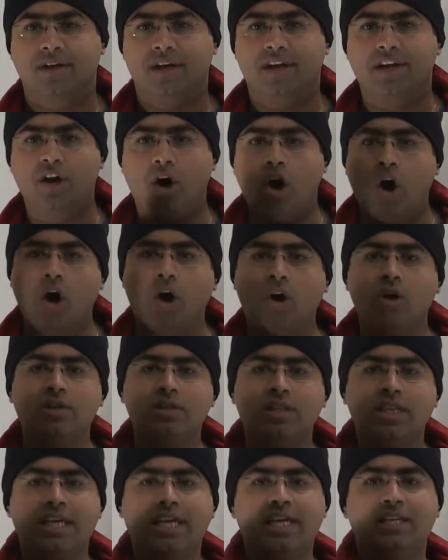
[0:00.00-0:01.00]
in
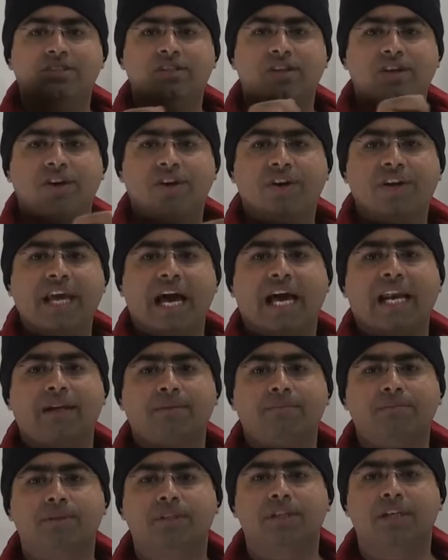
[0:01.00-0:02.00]
all these
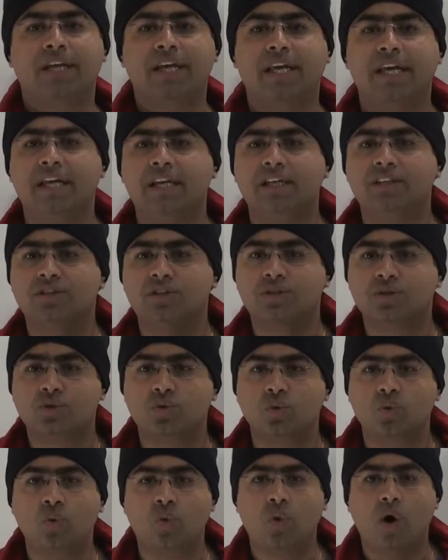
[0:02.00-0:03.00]
realms is
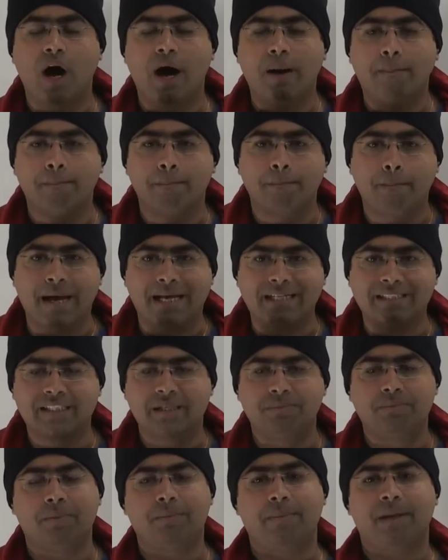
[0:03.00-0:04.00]
to a
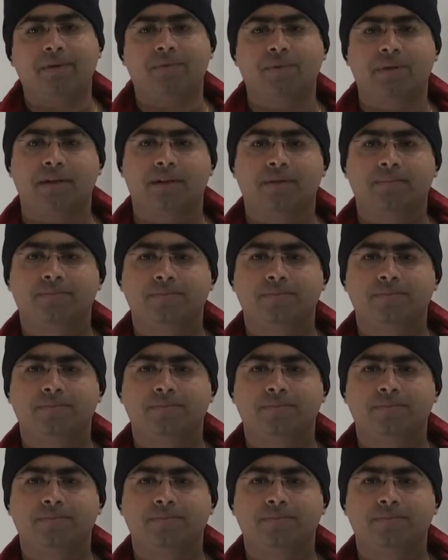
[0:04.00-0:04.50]
maximum level.